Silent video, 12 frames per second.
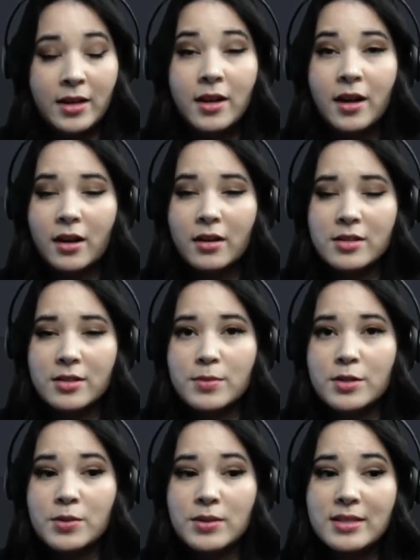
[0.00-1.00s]
Awesome.
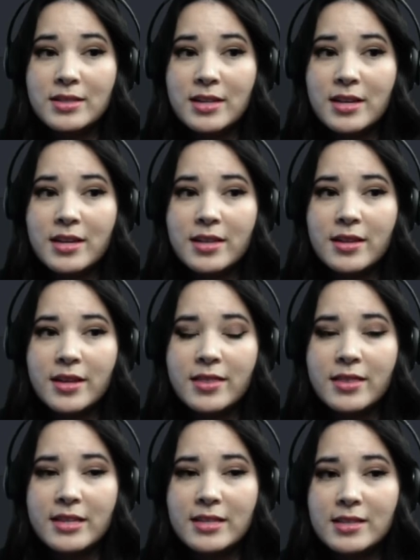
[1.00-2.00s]
So you can see
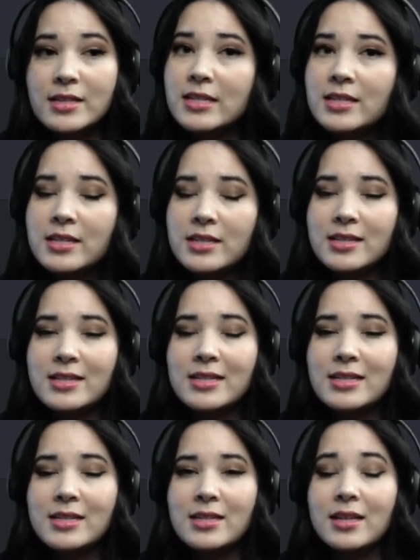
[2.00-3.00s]
that this list is
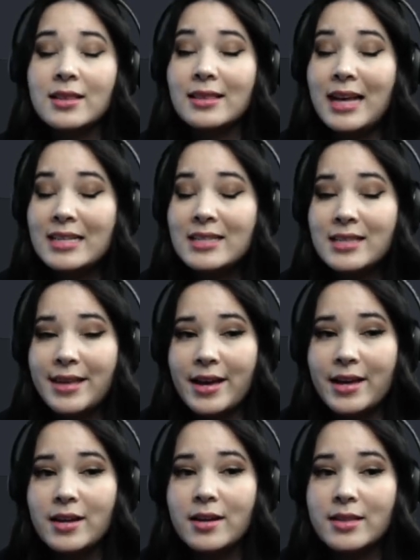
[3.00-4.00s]
indeed less
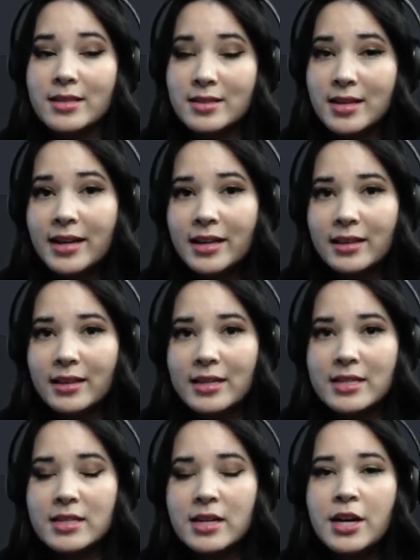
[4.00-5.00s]
than the second
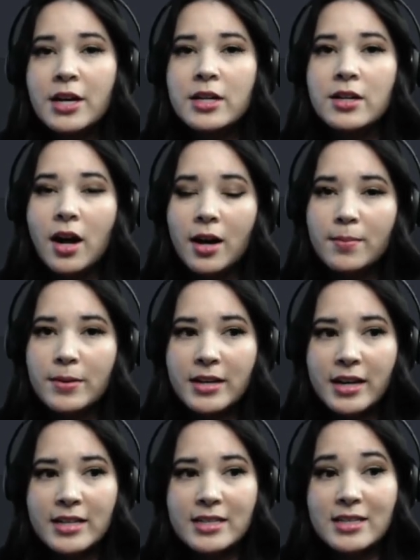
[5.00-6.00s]
list, not
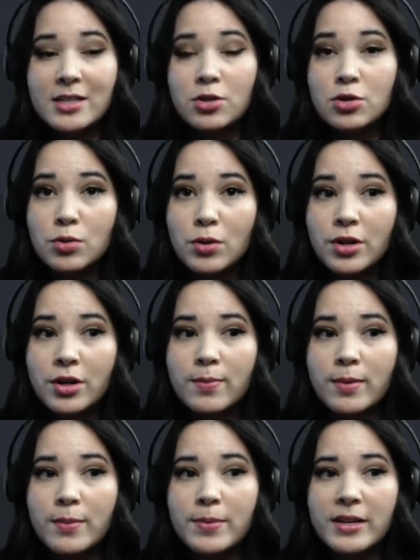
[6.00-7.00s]
because it's shorter,
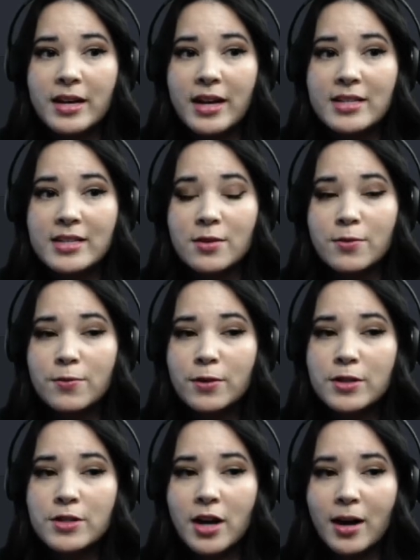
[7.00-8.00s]
but because the
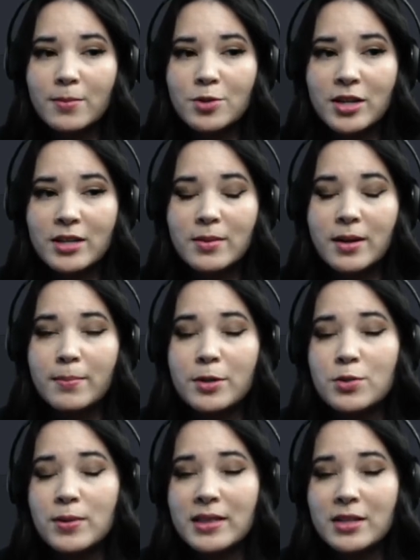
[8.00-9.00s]
first object that
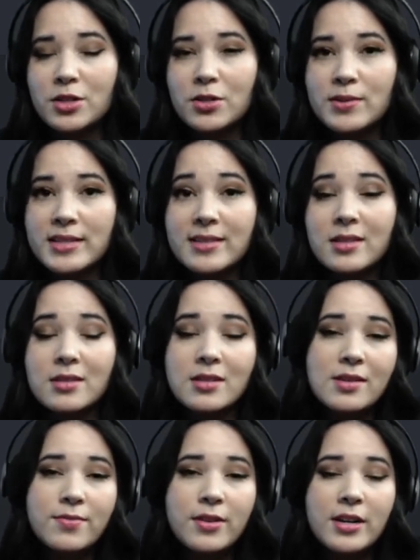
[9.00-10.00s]
between the two lists is
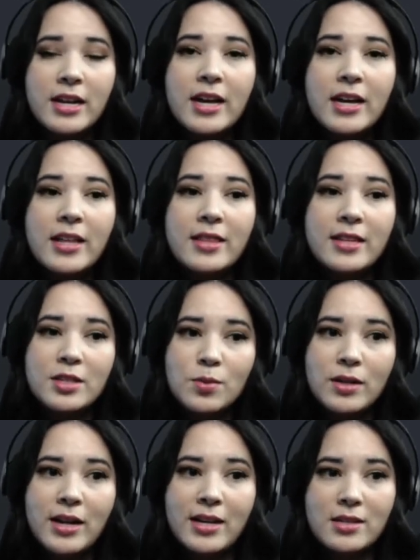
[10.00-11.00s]
different. This
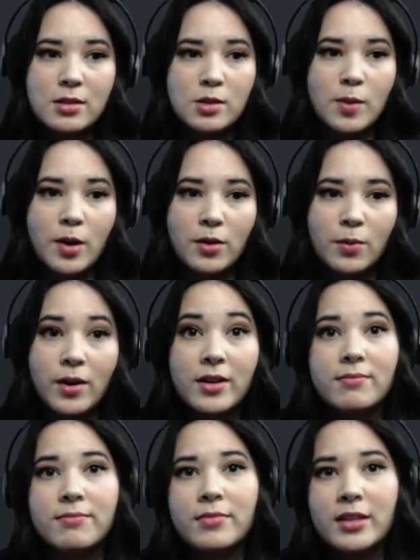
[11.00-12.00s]
one has a smaller
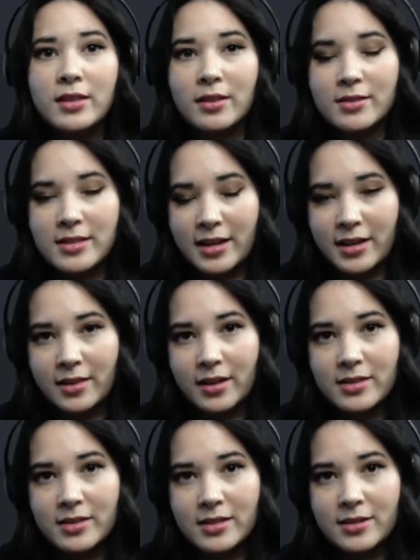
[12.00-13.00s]
one than the second
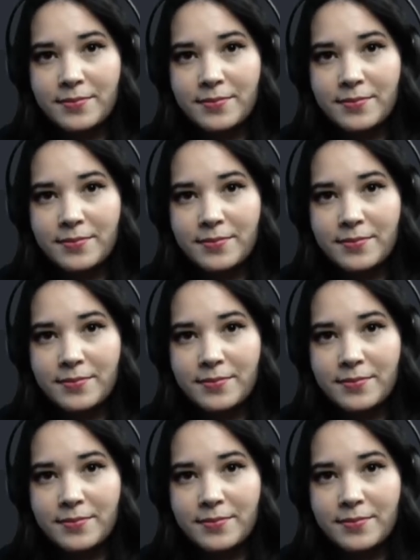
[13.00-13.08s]
list.